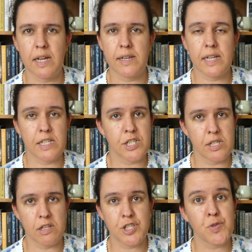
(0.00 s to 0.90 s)
I think she
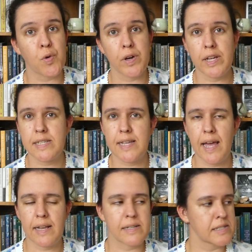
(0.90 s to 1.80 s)
does drawings
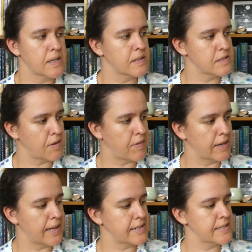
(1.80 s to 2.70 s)
and stuff like
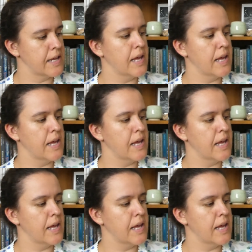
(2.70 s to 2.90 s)
that.